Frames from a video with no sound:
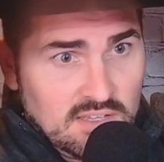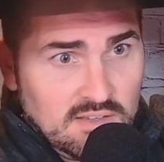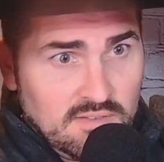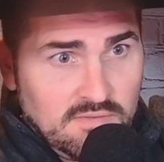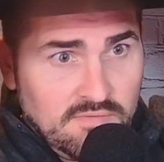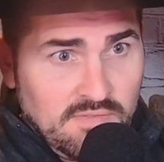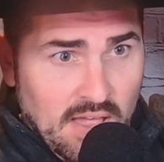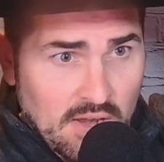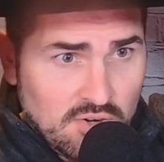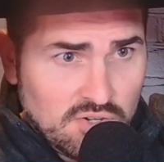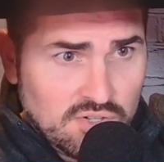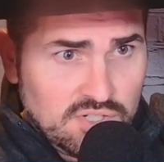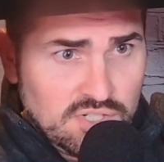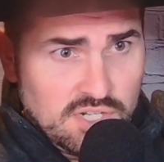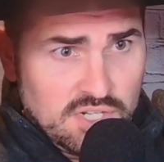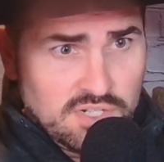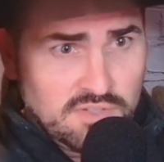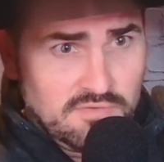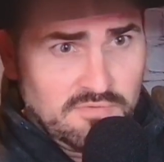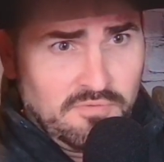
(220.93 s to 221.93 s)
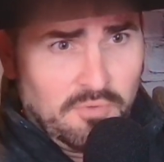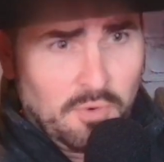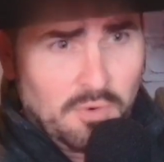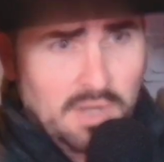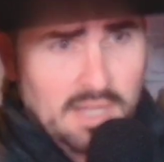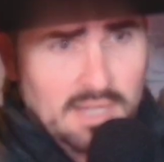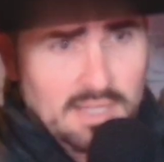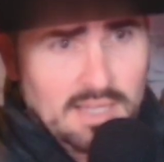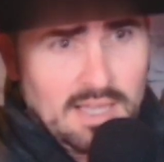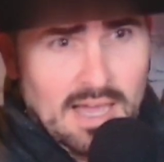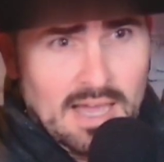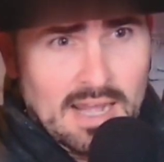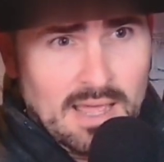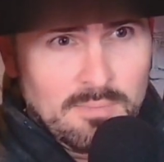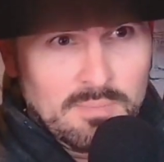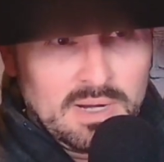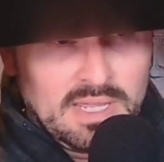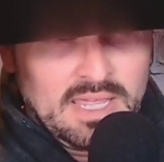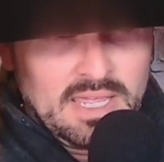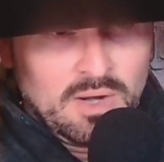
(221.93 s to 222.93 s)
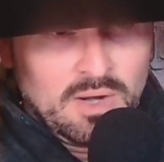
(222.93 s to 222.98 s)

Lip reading: Founder Edition 4080? God, I'm going to get a